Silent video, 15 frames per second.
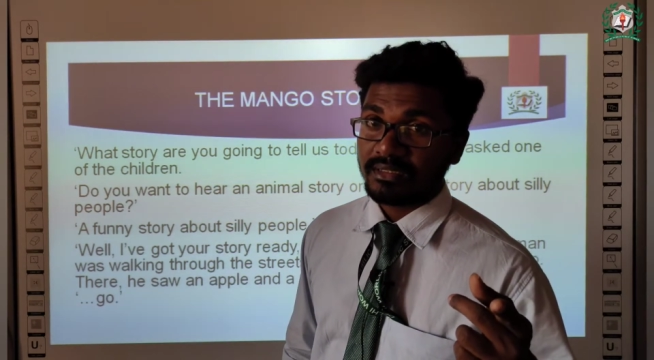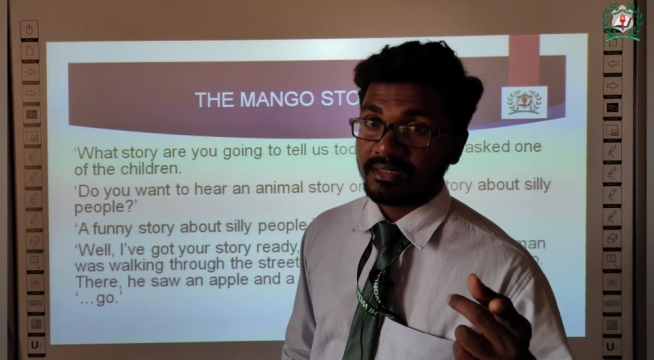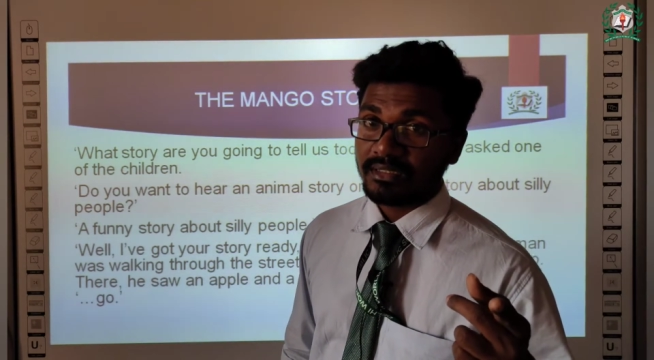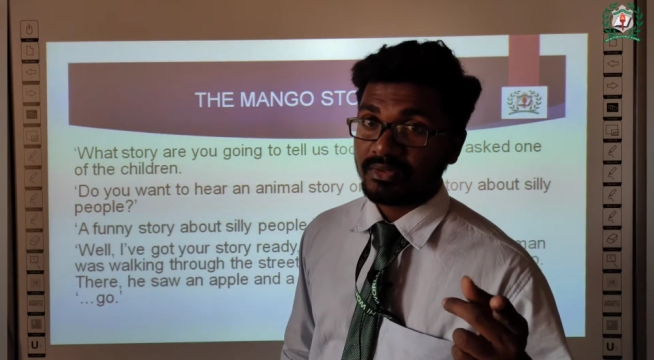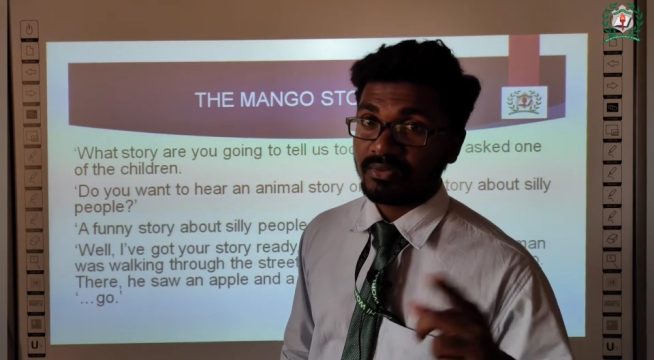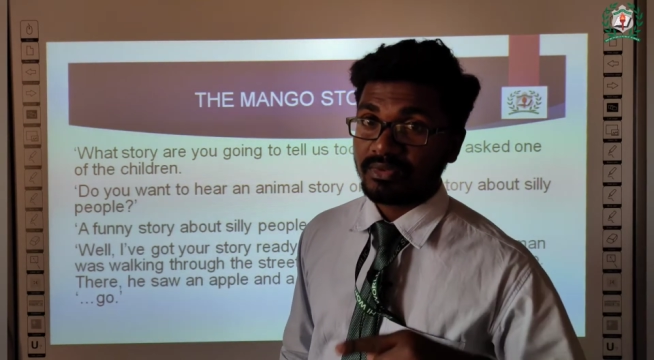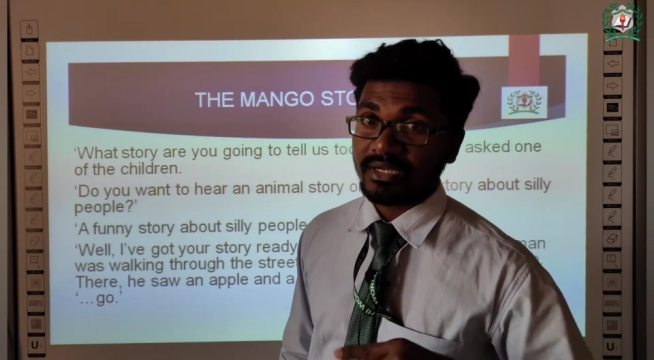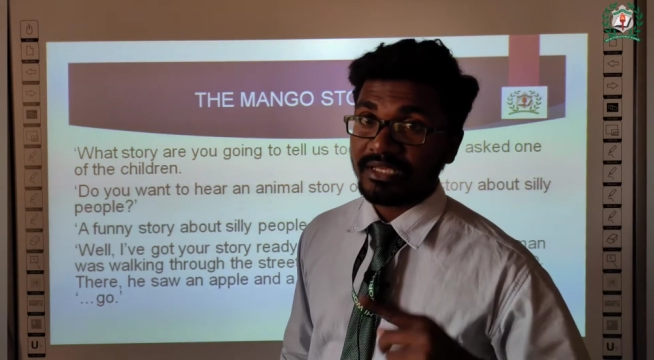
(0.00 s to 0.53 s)

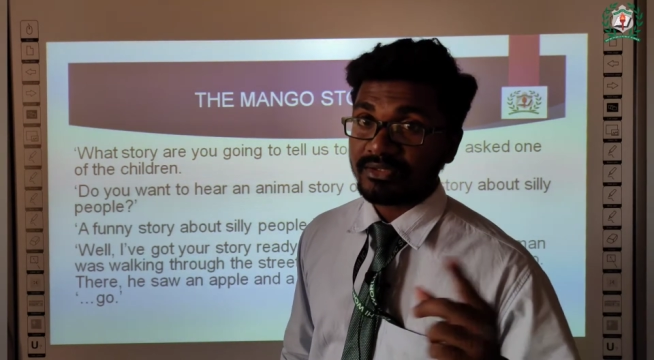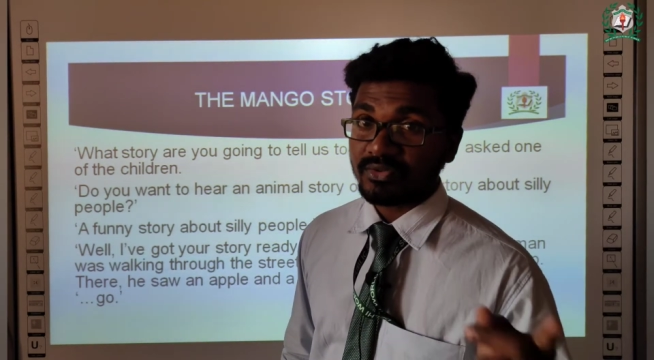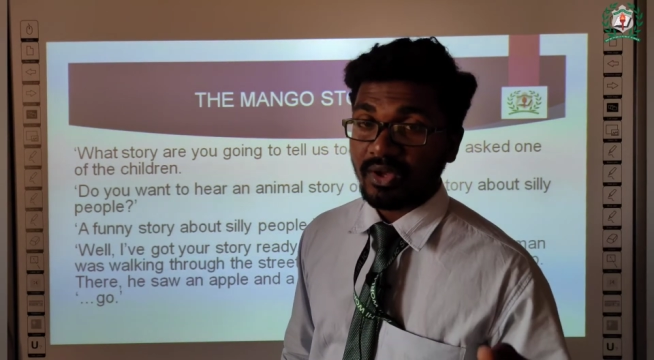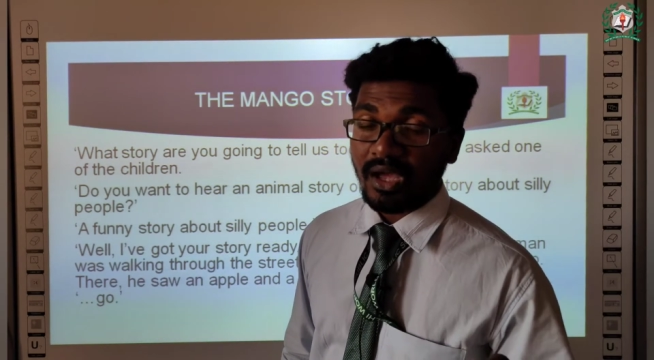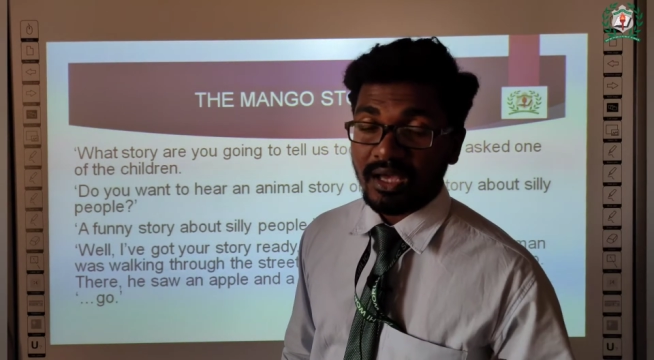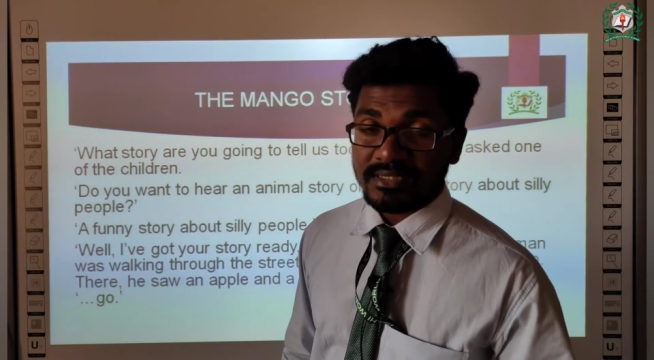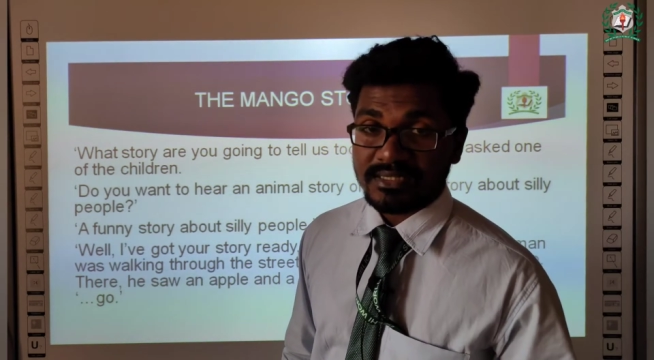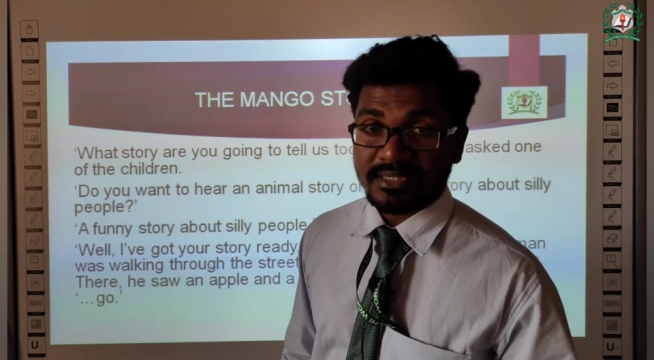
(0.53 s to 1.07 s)
he would like to
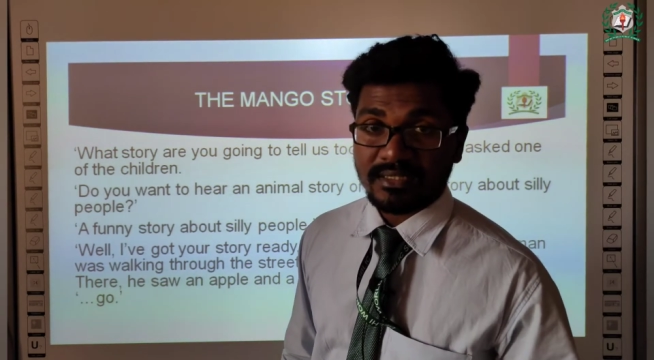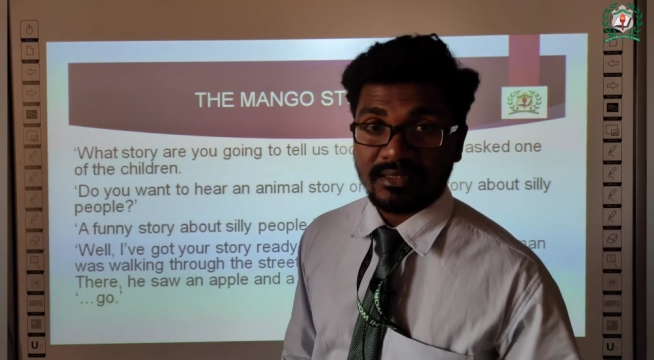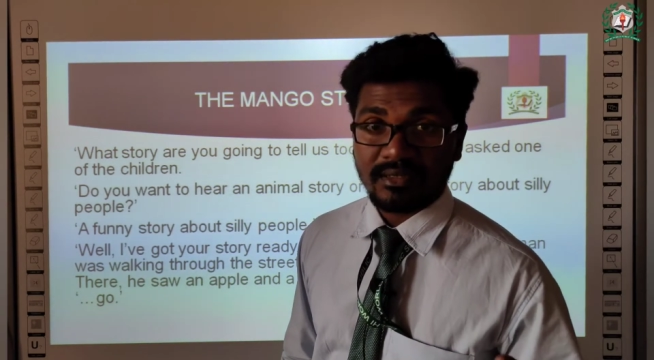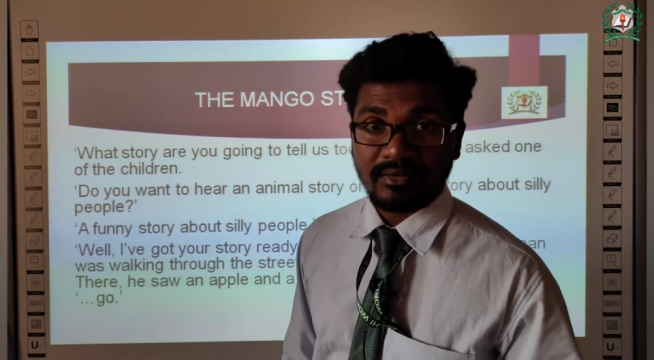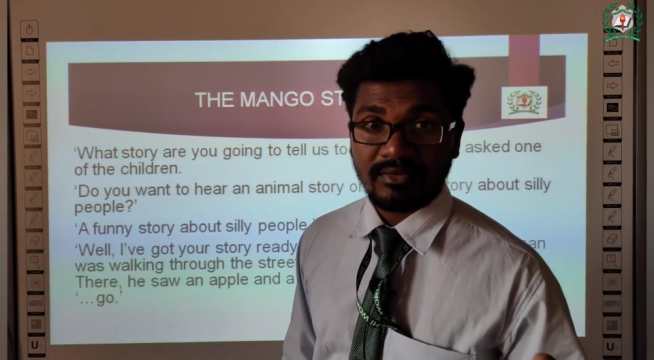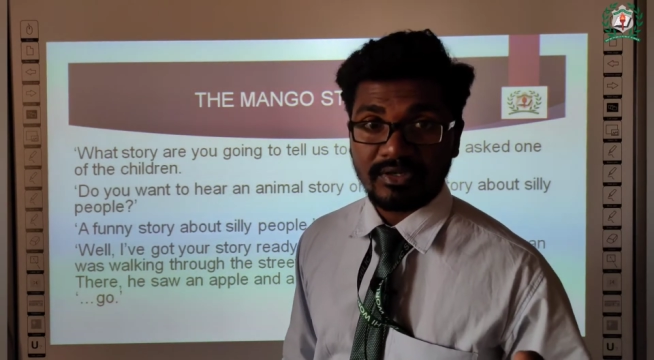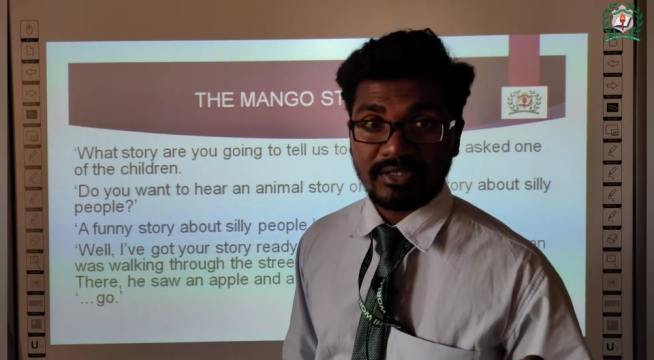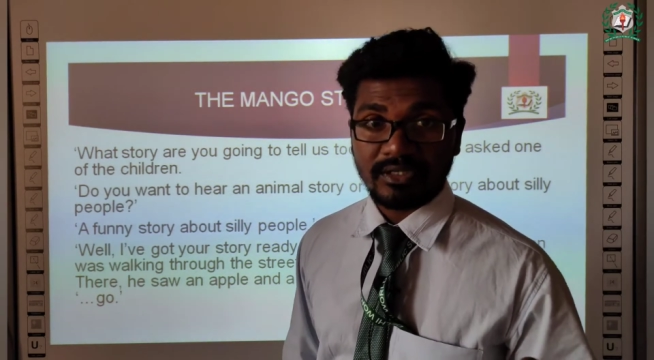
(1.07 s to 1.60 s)
ask
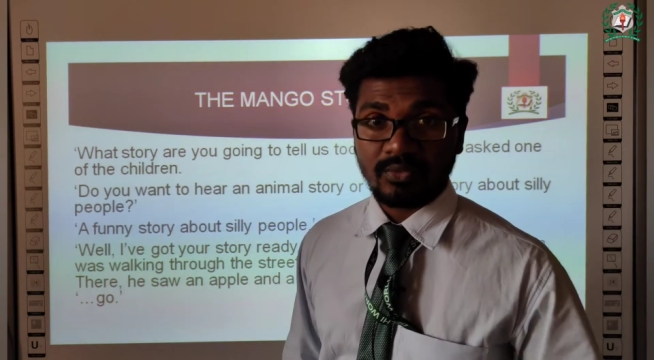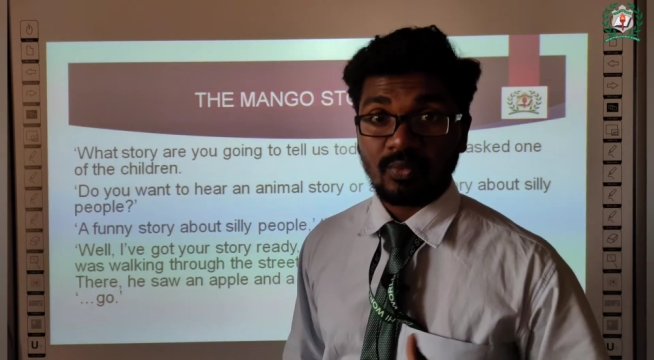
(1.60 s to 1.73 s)
riddle.